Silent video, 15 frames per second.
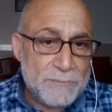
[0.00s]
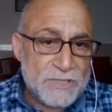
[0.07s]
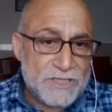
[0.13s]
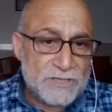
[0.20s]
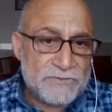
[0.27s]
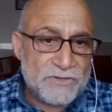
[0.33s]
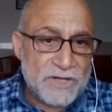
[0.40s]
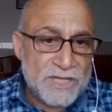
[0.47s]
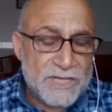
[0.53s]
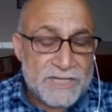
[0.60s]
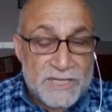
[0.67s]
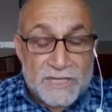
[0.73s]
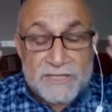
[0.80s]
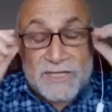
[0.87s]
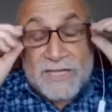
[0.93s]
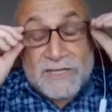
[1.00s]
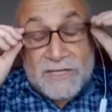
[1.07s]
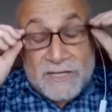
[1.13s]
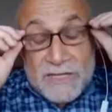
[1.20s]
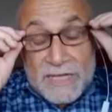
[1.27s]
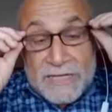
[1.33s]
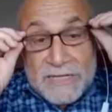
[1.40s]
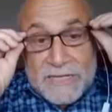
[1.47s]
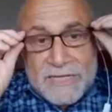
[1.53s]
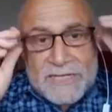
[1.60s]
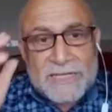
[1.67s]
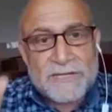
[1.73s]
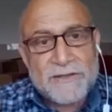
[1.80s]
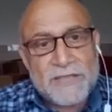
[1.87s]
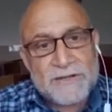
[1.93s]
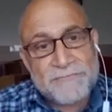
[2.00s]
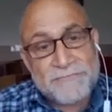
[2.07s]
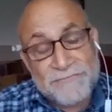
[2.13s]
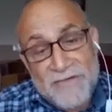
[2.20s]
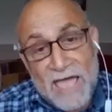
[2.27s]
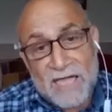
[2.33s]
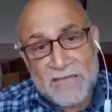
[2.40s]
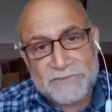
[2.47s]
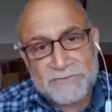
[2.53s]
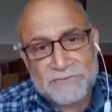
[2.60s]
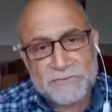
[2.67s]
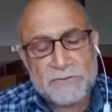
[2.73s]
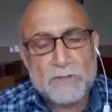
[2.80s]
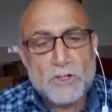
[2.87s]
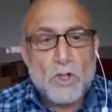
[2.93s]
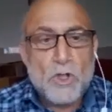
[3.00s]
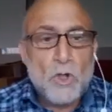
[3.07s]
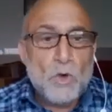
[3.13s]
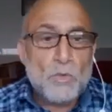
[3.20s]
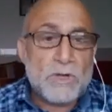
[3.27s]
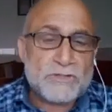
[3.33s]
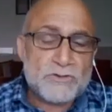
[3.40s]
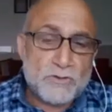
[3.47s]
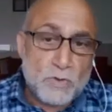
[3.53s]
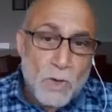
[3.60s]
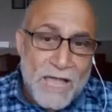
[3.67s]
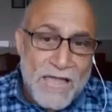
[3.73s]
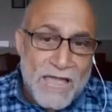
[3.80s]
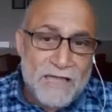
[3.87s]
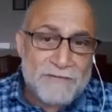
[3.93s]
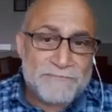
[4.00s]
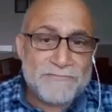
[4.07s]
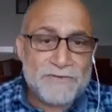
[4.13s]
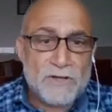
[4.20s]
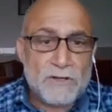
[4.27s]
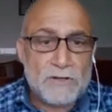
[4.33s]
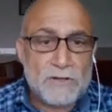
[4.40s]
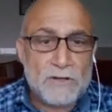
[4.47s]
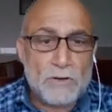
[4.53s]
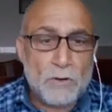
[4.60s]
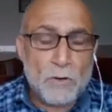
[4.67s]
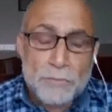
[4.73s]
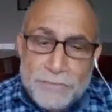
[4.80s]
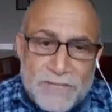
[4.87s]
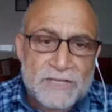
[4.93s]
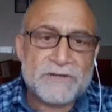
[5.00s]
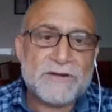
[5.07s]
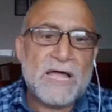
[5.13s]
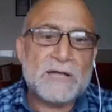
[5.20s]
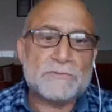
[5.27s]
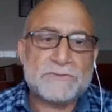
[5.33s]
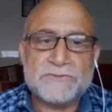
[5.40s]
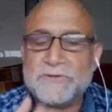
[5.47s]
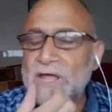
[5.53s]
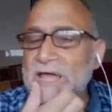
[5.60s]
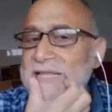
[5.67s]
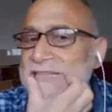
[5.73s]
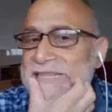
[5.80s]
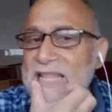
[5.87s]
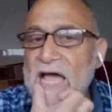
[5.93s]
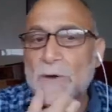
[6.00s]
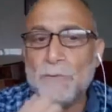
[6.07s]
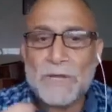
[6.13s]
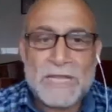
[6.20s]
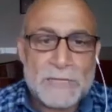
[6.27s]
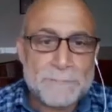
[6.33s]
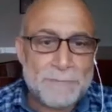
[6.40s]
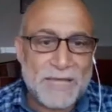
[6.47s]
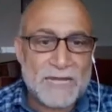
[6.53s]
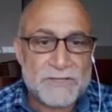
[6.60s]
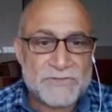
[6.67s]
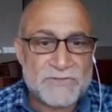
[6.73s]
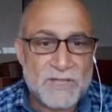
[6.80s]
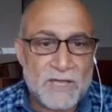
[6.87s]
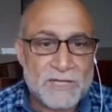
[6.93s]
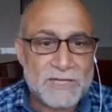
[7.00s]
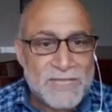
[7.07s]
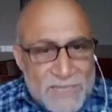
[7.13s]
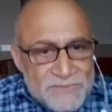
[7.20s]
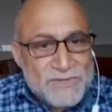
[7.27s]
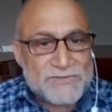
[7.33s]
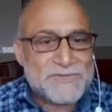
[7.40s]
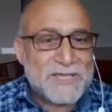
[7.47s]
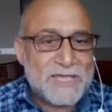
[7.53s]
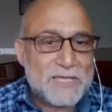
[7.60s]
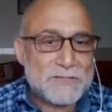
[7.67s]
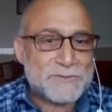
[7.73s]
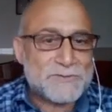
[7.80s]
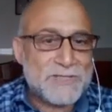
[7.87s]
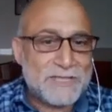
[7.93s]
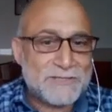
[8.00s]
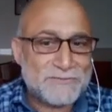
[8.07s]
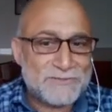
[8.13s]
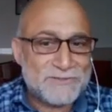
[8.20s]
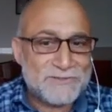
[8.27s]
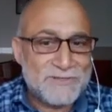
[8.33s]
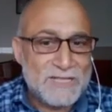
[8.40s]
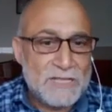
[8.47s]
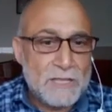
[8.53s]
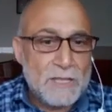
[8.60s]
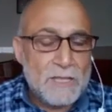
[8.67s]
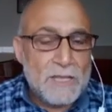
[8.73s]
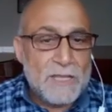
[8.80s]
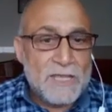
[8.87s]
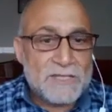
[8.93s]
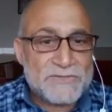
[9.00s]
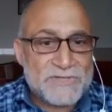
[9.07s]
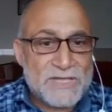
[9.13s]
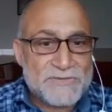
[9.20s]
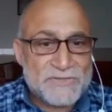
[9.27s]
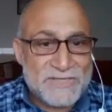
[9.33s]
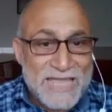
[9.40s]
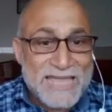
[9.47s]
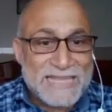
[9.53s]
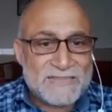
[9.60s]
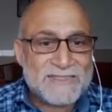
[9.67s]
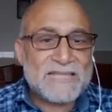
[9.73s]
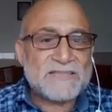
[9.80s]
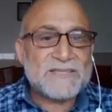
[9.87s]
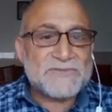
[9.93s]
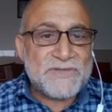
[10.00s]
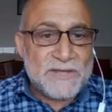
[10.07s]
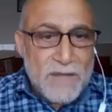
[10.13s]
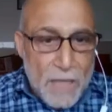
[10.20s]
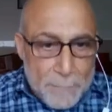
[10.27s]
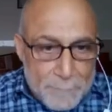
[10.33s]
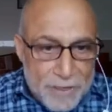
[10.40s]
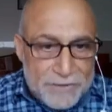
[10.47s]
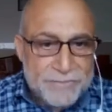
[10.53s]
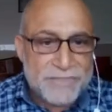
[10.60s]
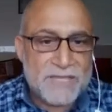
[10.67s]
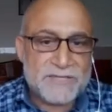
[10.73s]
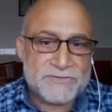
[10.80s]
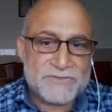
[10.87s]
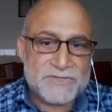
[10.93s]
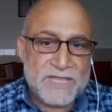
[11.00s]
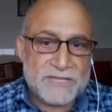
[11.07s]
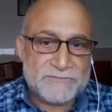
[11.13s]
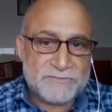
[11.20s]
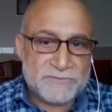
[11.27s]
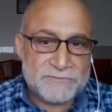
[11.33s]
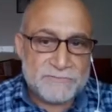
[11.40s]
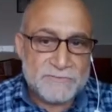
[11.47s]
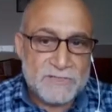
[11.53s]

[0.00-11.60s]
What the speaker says: Mediterranean. In fact, what you have on the ground right now in Palestine is a single state. It's a state that is an apartheid state,